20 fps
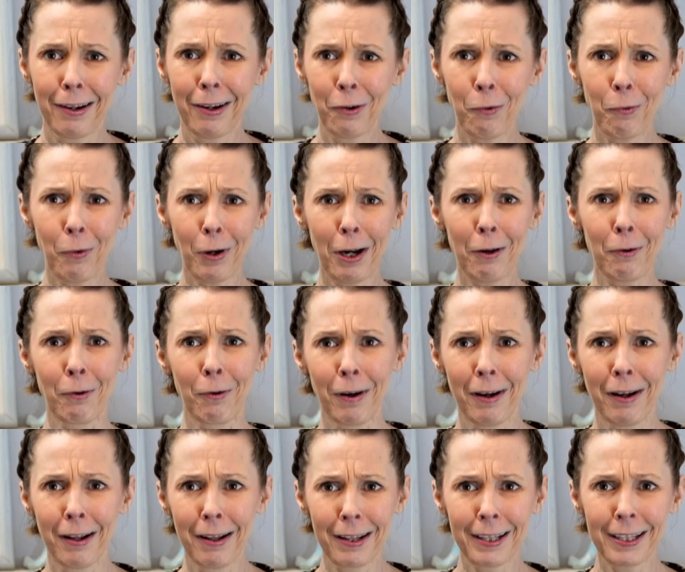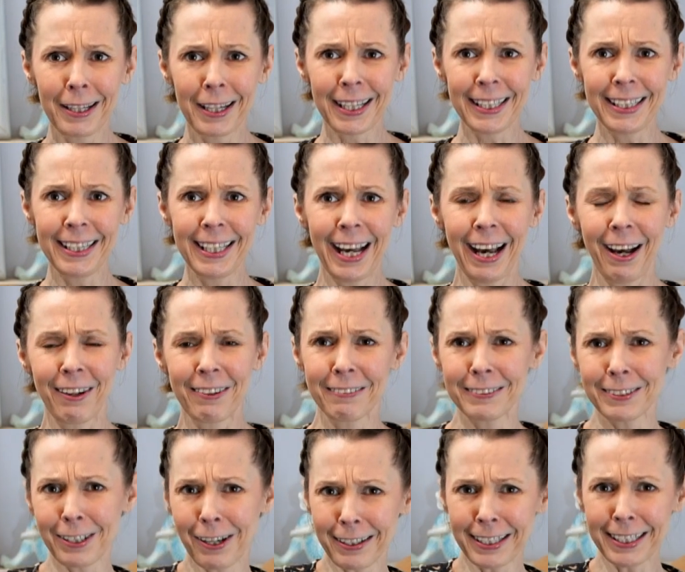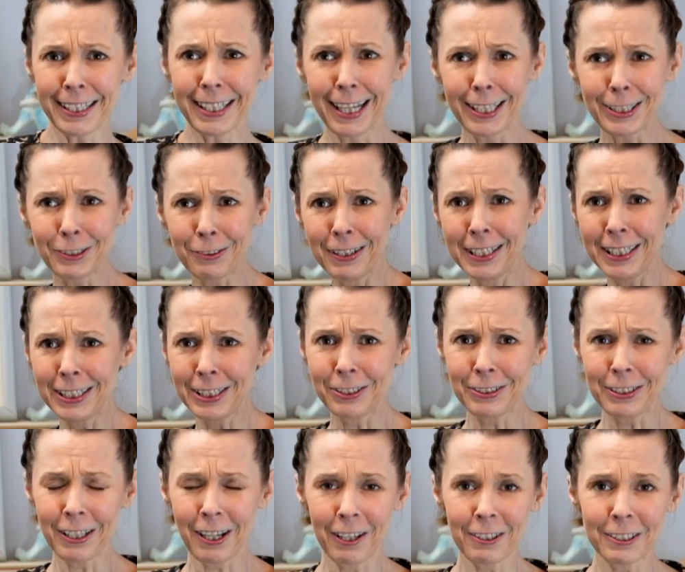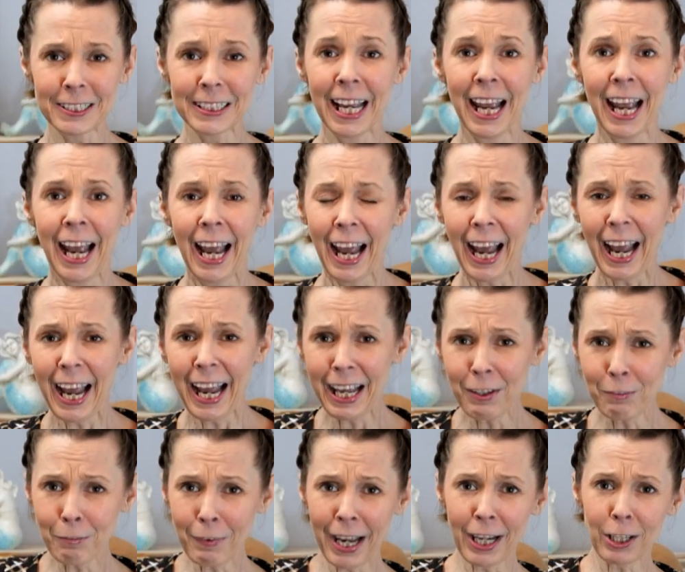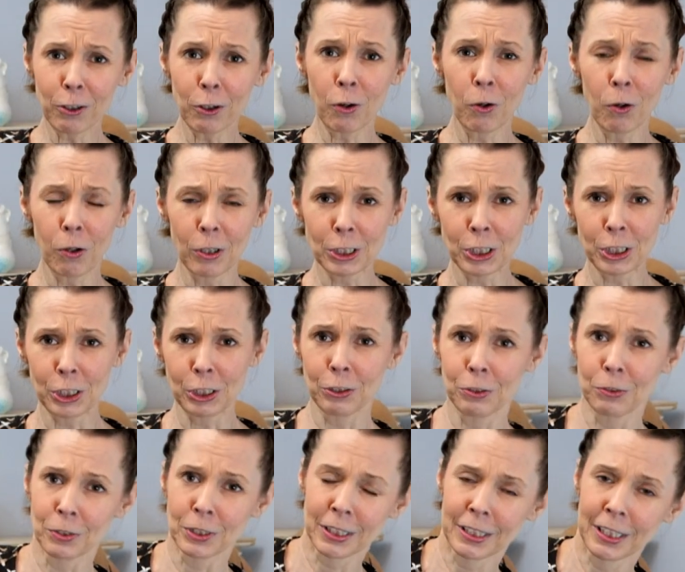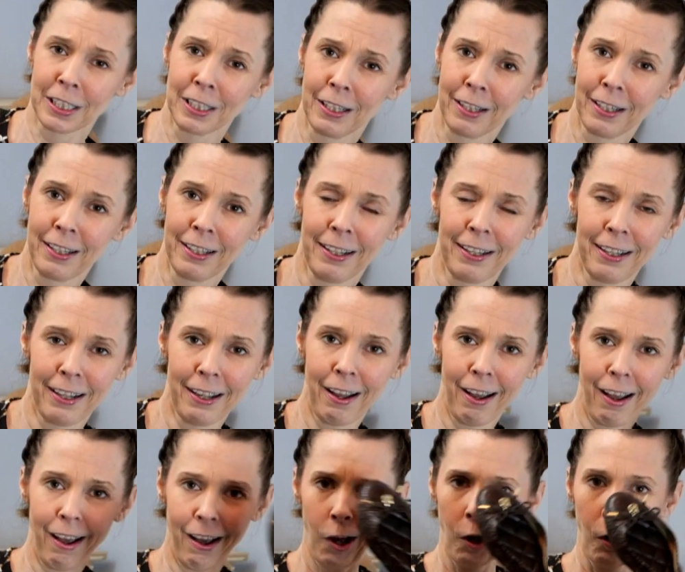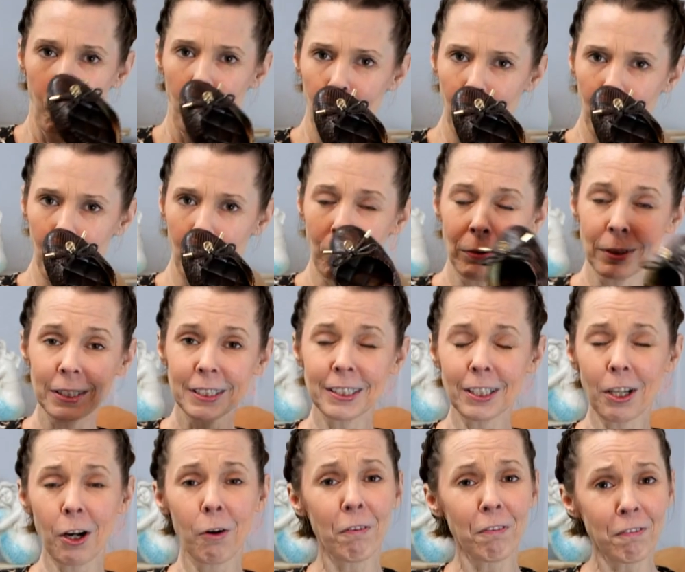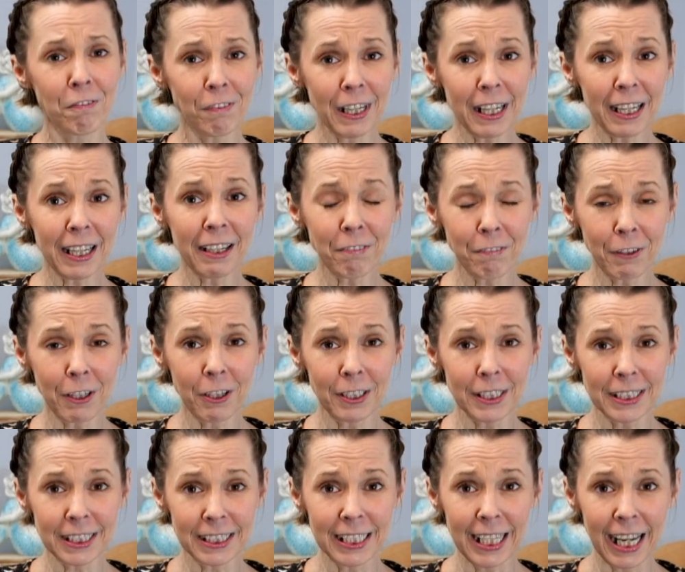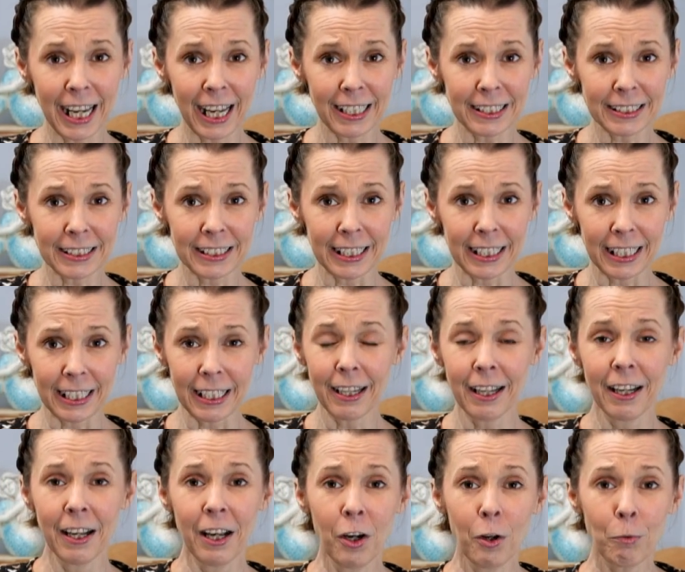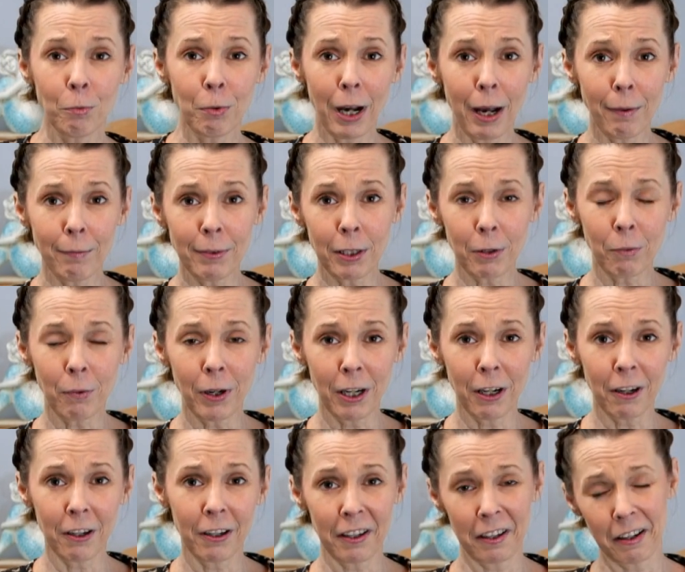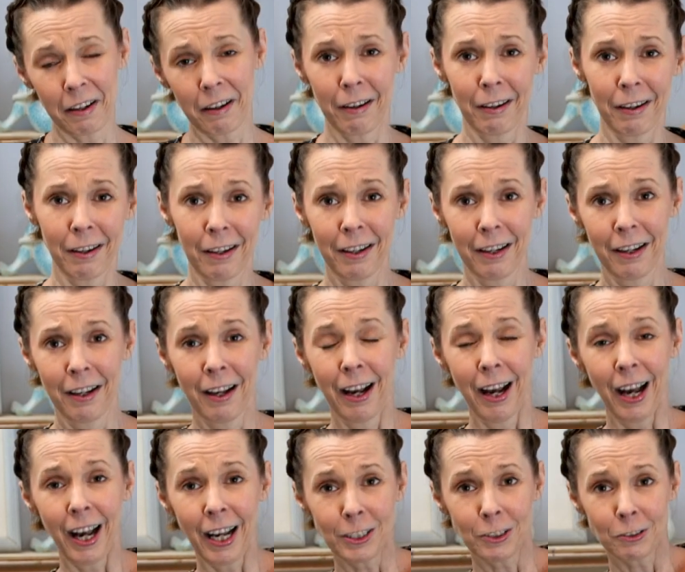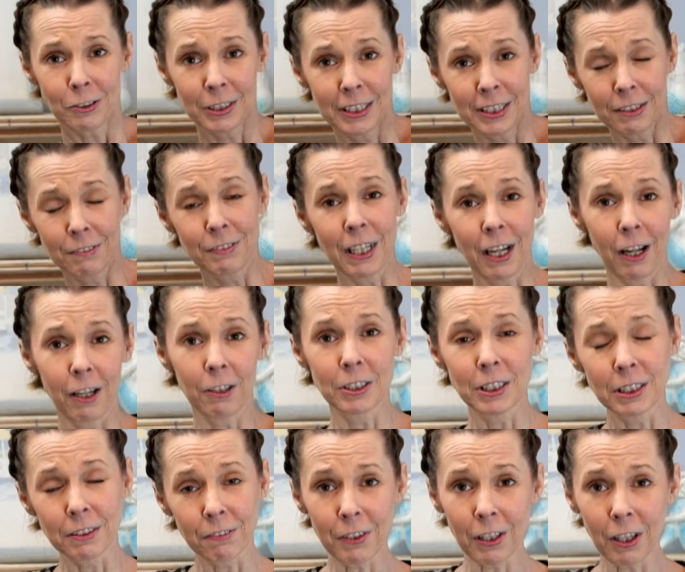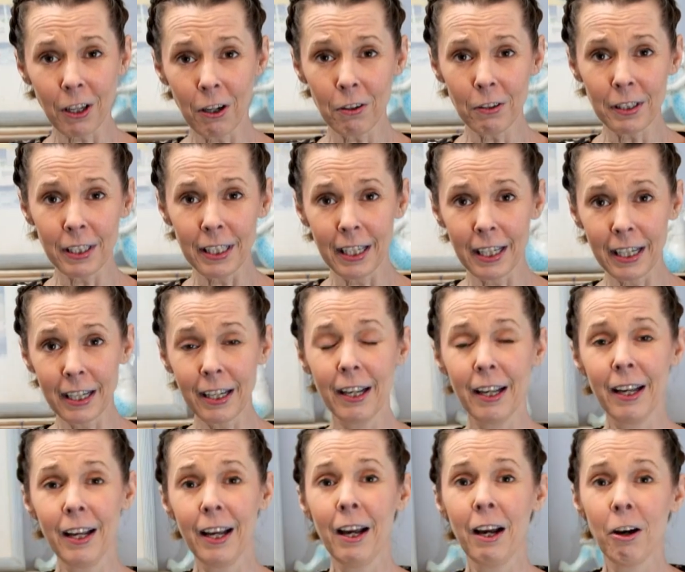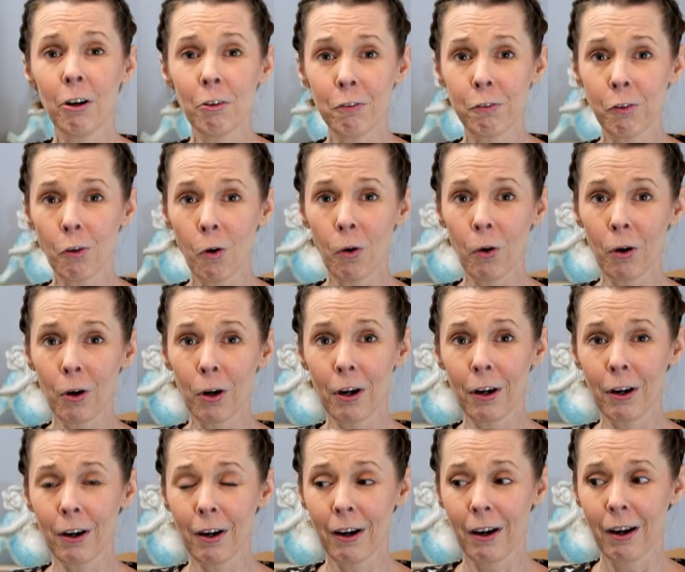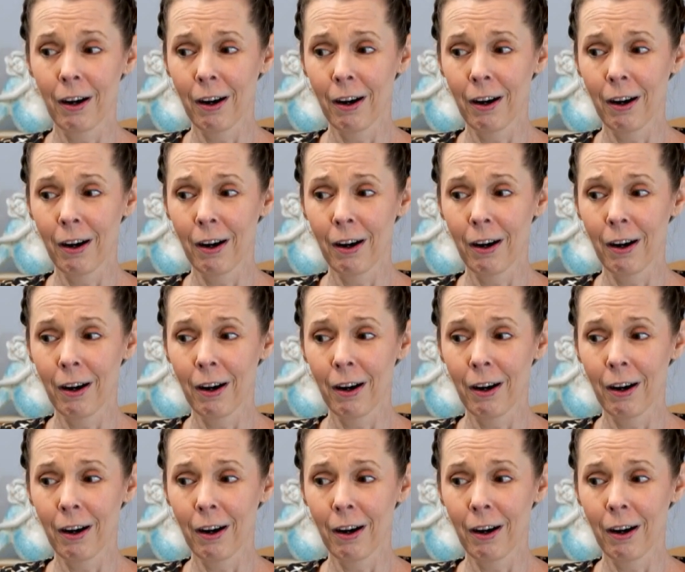woo, look at that. Talking like $22, and Michael Kors shoes. Woo, so feeling very snazzy, probably wearing hundreds of dollars of clothing for